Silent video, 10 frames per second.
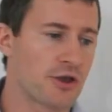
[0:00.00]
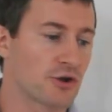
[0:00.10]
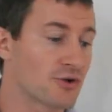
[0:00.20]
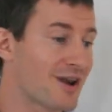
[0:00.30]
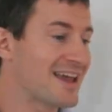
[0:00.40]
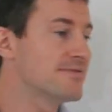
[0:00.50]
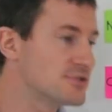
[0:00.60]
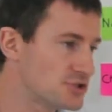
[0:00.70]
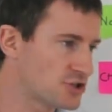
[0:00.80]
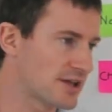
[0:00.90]
Your life
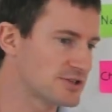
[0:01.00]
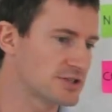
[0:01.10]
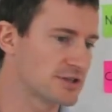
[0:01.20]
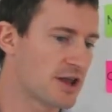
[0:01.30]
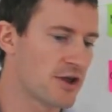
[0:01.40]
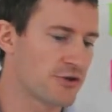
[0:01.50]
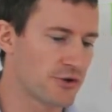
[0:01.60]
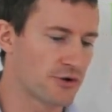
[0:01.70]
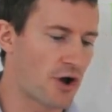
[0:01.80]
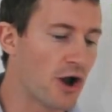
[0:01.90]
is changing,
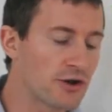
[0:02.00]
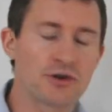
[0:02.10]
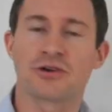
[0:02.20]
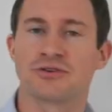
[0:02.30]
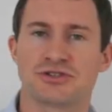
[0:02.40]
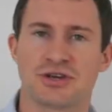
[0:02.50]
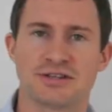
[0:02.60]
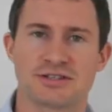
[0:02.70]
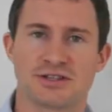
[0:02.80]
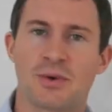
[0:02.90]
your outlook is changing,